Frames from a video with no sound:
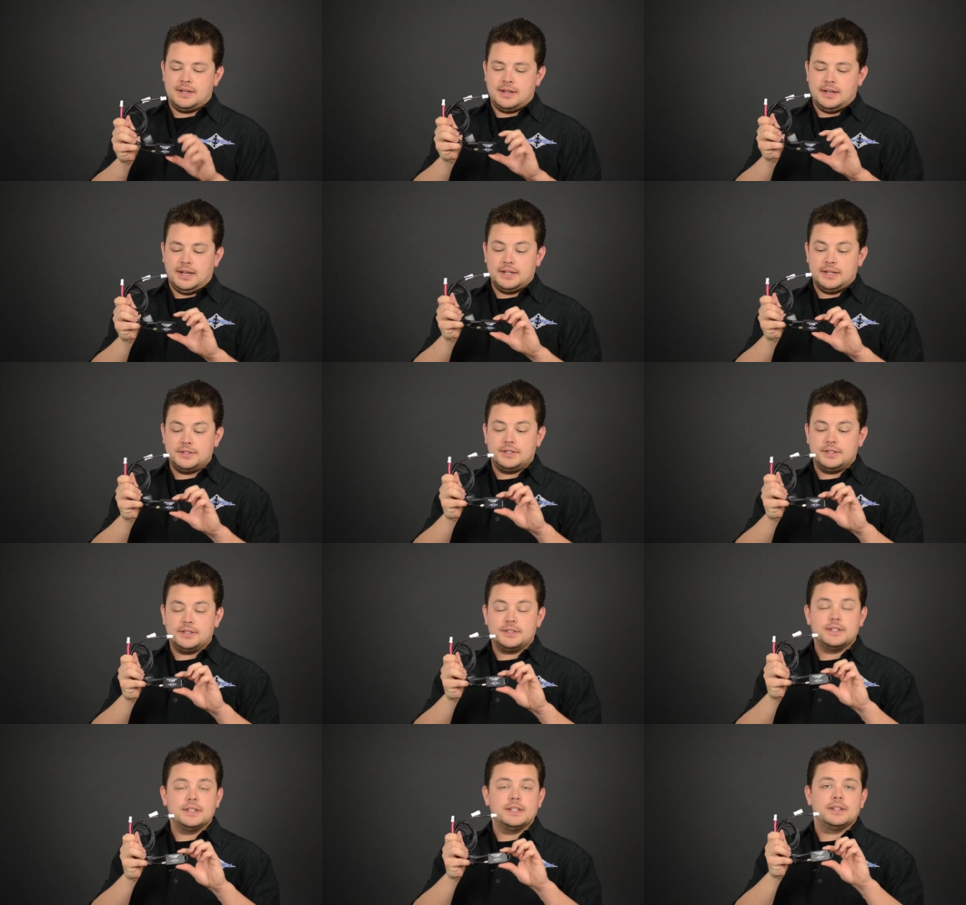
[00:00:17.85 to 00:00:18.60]
As you can
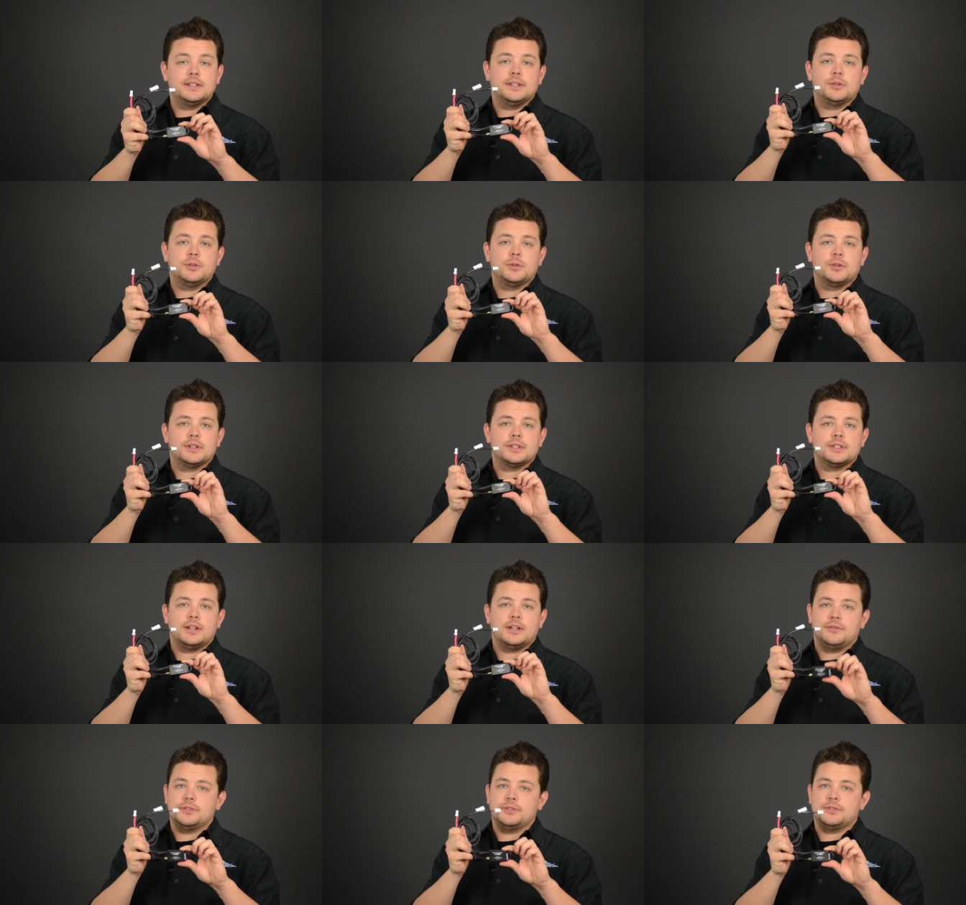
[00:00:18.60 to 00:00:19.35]
see, the unit
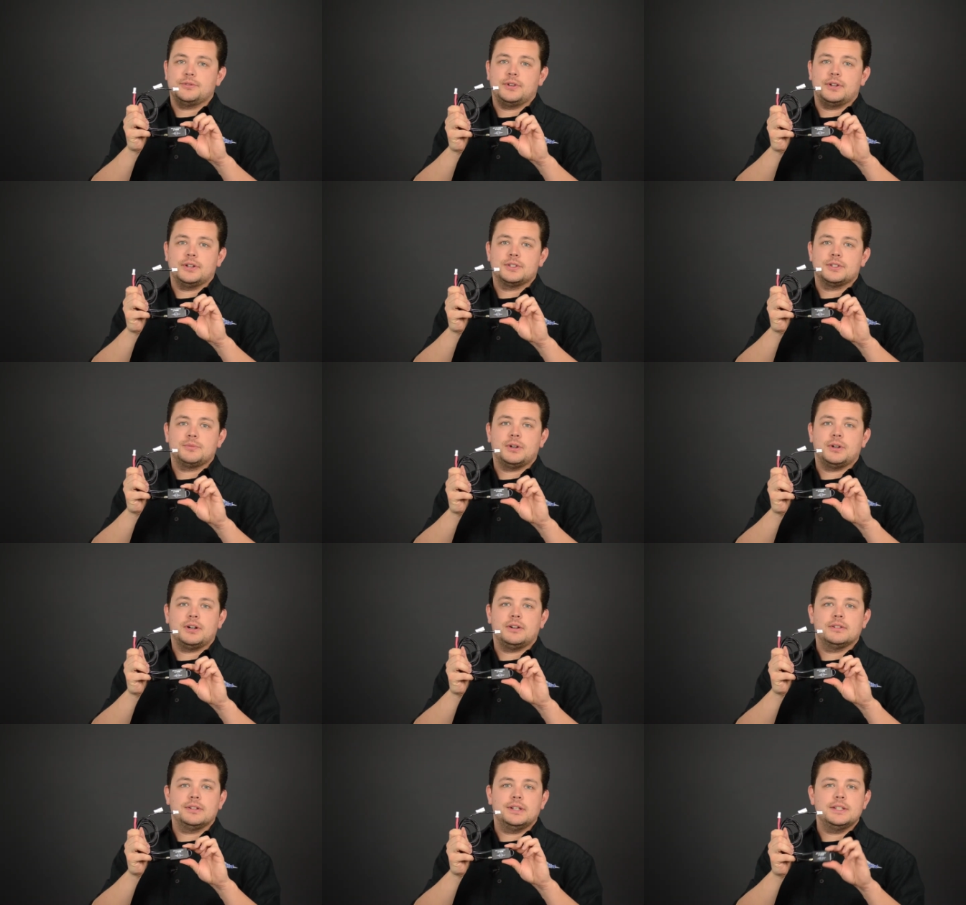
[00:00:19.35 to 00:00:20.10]
itself is very
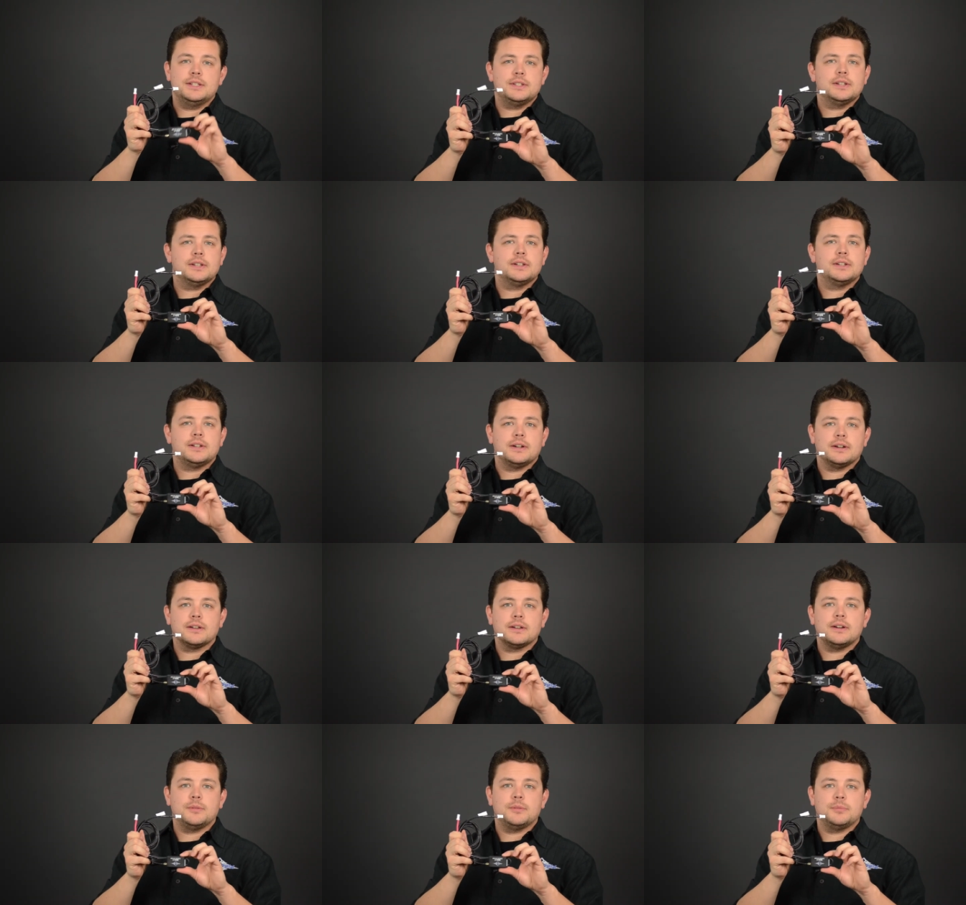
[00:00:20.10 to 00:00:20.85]
small and easy to
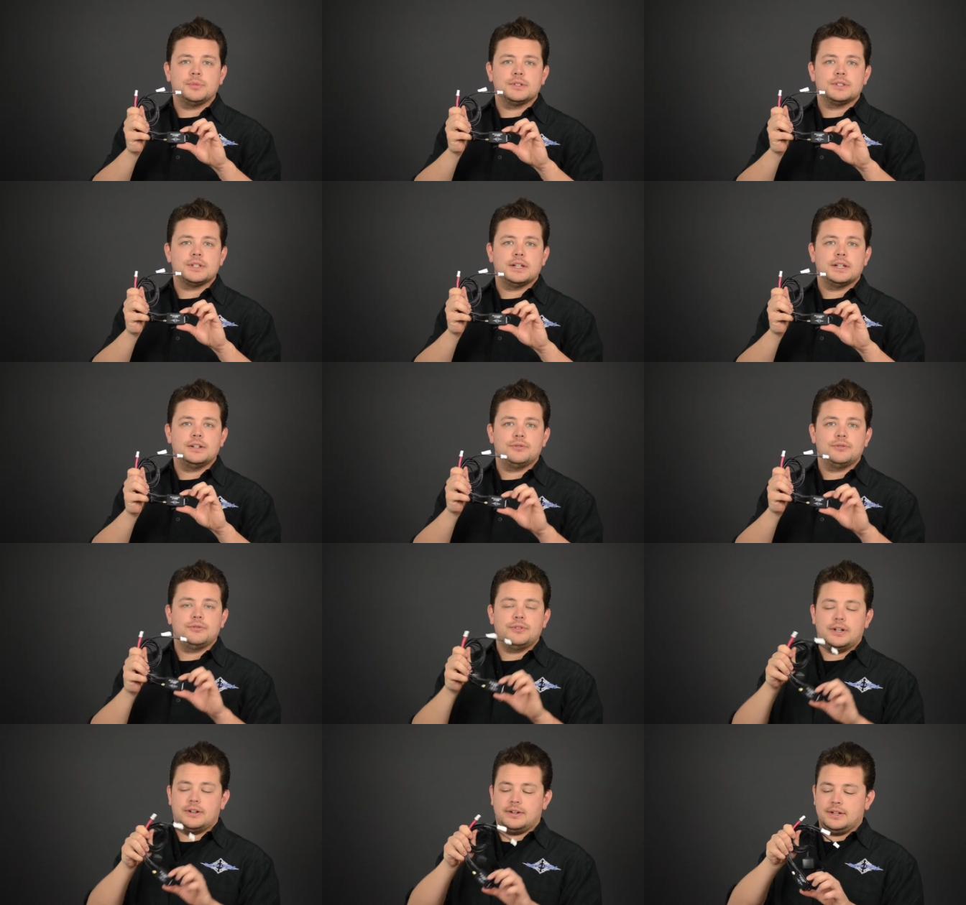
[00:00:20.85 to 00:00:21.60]
tuck up inside your
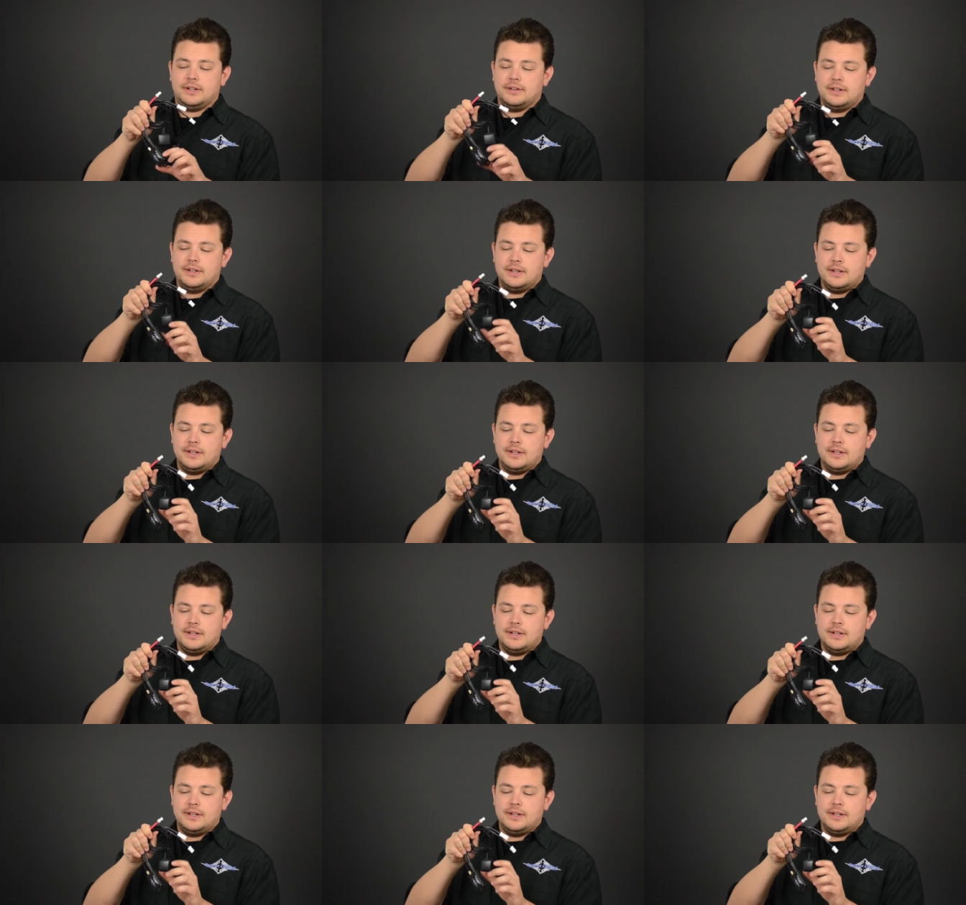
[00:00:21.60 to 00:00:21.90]
fairing.